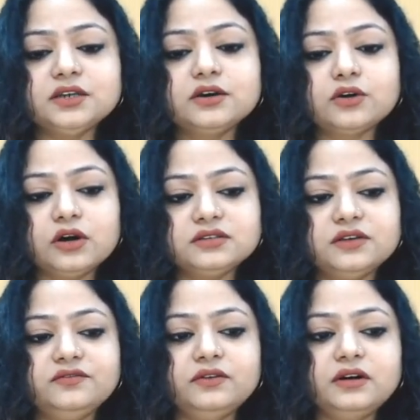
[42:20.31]
across
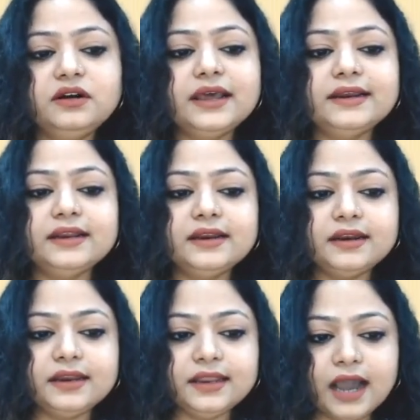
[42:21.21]
the world and
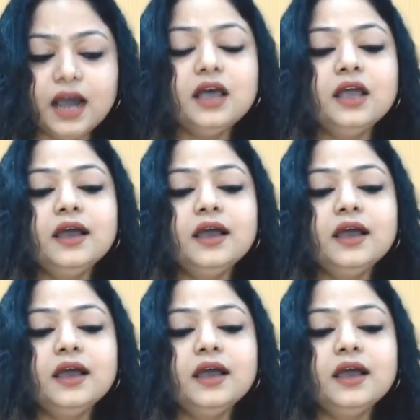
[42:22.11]
India